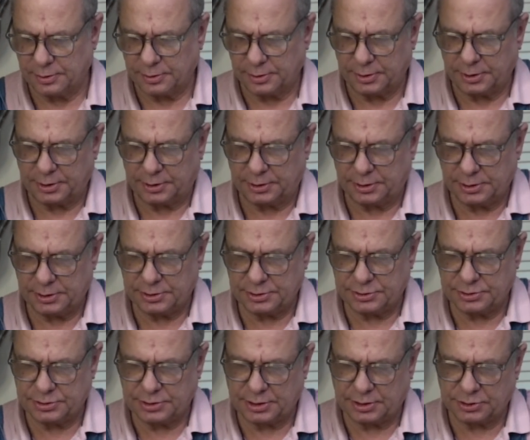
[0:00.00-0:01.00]
in this
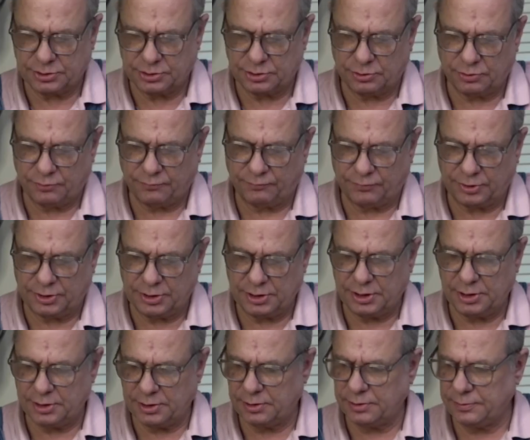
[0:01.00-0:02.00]
section over
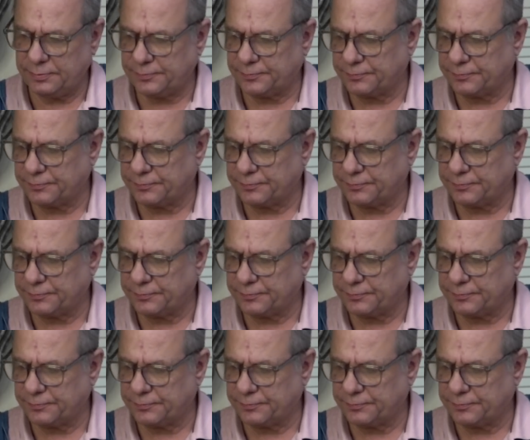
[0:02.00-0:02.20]
here.